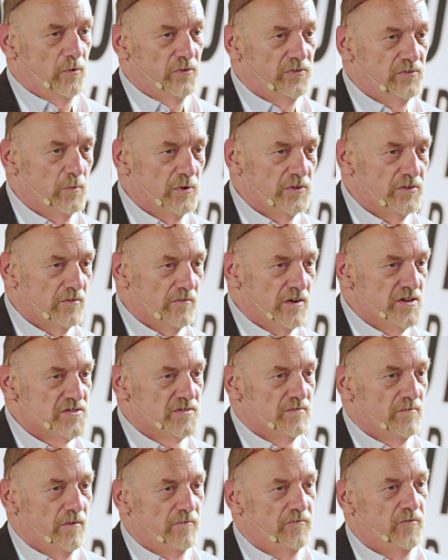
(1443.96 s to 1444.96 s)
with the
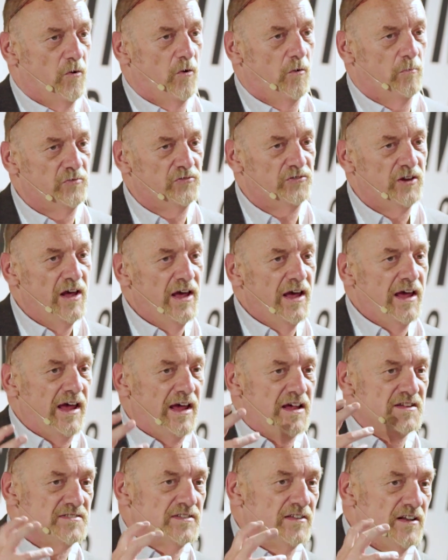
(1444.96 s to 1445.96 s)
recent reforms
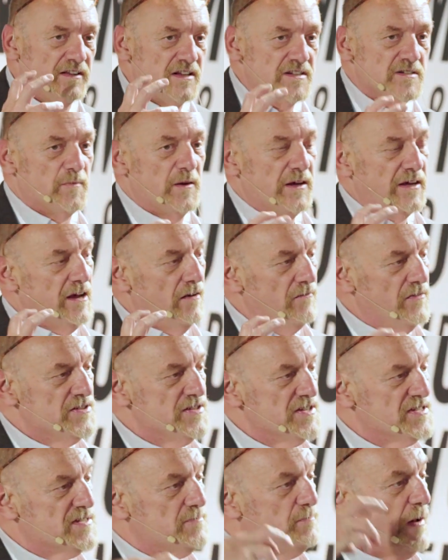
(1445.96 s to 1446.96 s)
is that it's been given
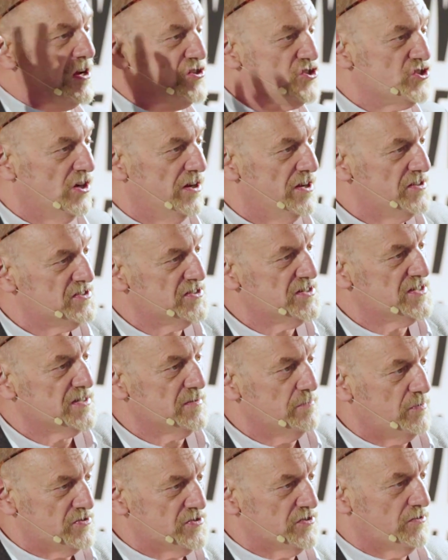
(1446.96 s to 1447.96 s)
to specialists
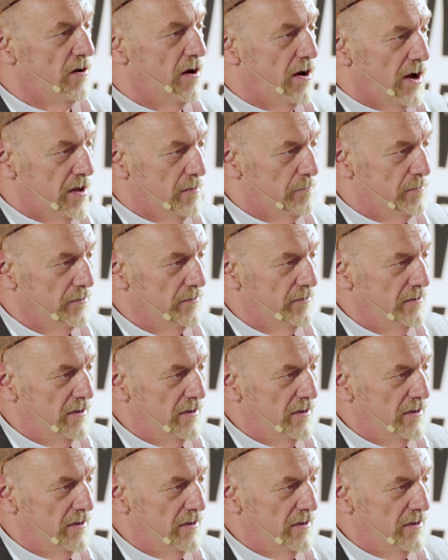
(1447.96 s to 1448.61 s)
to prescribe.